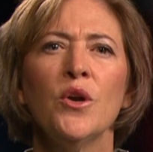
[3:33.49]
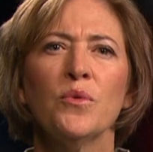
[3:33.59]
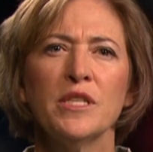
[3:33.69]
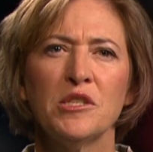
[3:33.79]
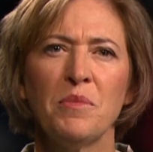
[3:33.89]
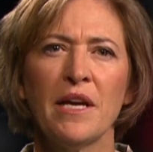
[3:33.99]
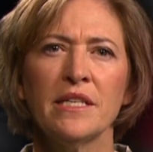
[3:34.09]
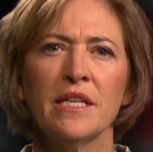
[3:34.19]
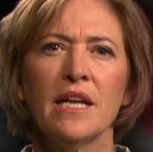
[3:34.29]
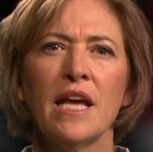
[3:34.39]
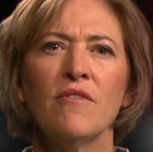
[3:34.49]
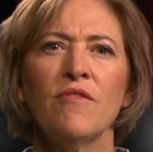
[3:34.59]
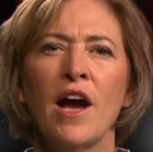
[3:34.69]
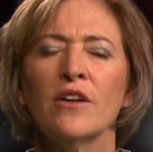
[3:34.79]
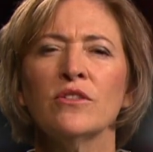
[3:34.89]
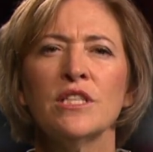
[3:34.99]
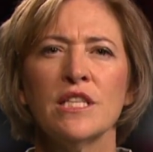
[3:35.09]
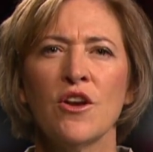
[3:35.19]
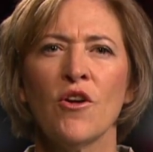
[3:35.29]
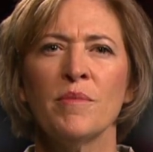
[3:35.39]
respected, and vital to
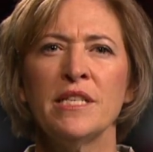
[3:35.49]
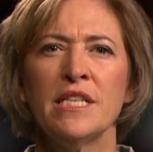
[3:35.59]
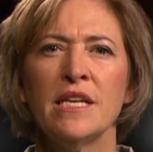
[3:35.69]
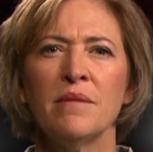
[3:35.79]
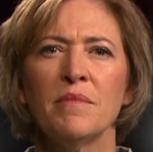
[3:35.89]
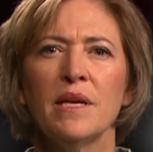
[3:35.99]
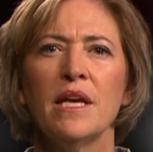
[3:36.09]
the Army team.